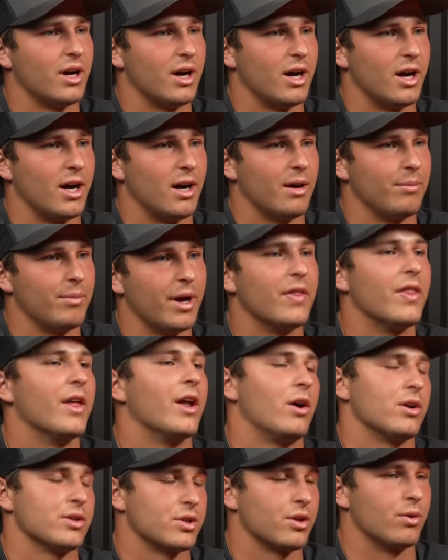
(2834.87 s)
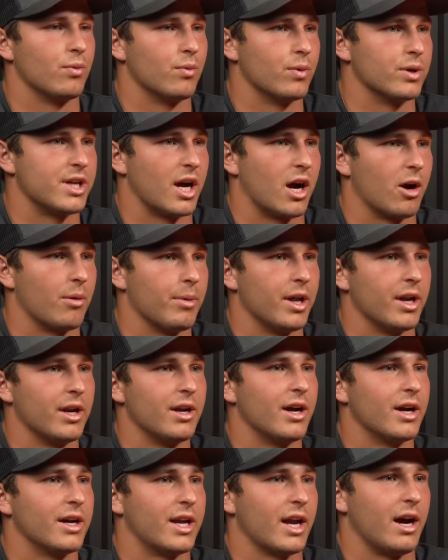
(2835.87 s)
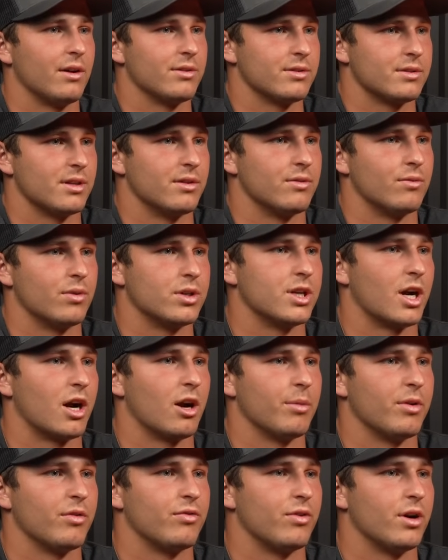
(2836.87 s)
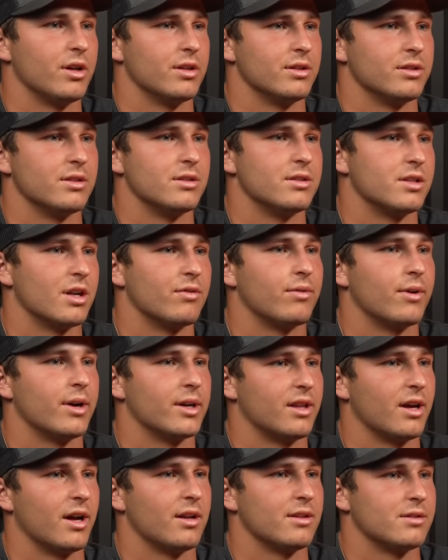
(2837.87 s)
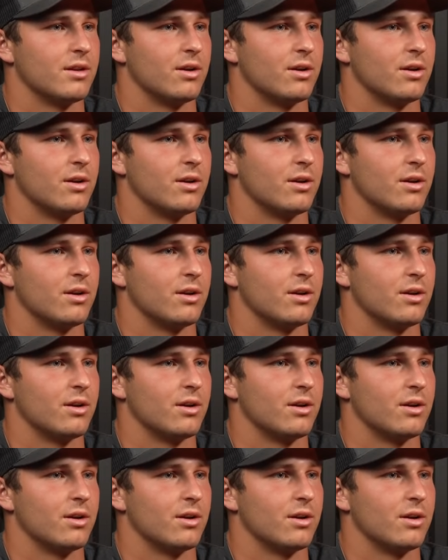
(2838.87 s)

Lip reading: And then also retirement accounts and retirement funds and stuff like that.